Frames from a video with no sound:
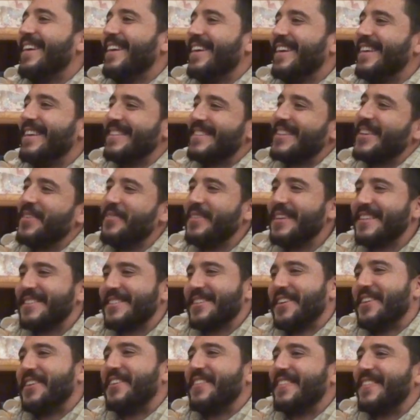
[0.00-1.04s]
is to be
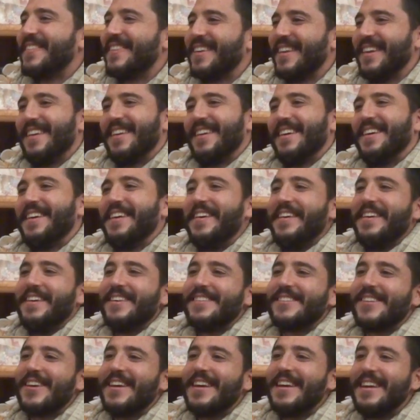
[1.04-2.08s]
served.
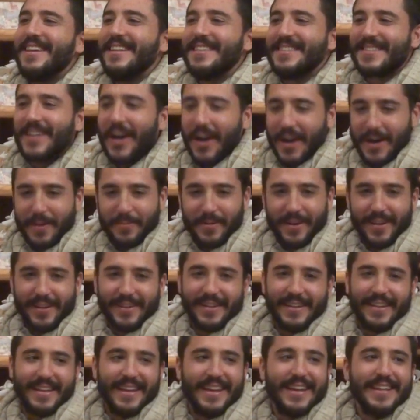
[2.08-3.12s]
So his dharma,
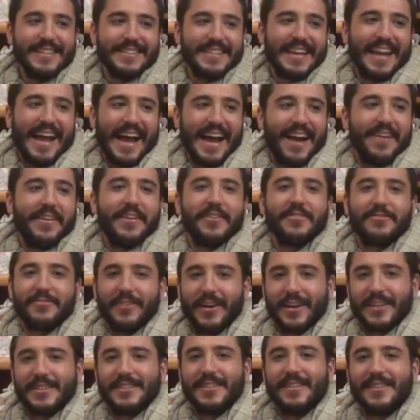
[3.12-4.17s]
his inherent
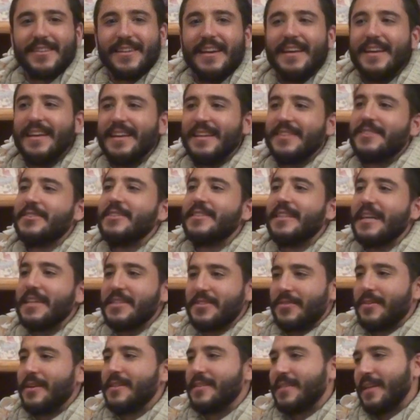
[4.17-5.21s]
function, is to
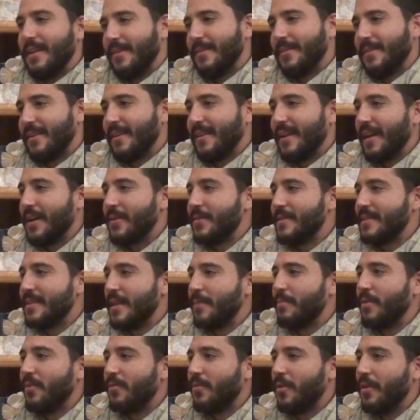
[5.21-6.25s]
taste rasa, like we
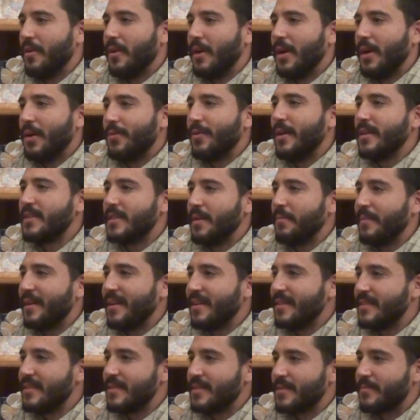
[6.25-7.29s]
said before. Rasa
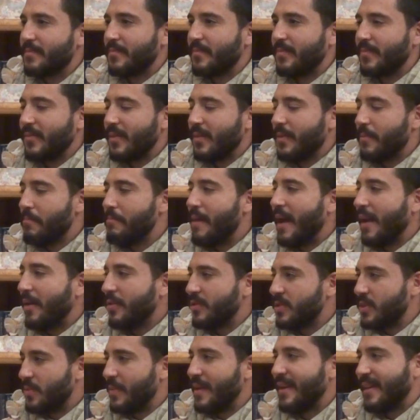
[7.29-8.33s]
means mellow,
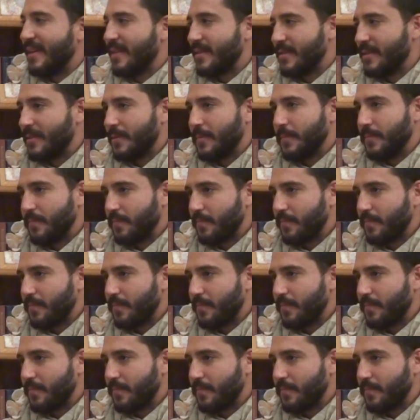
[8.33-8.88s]
sweetness.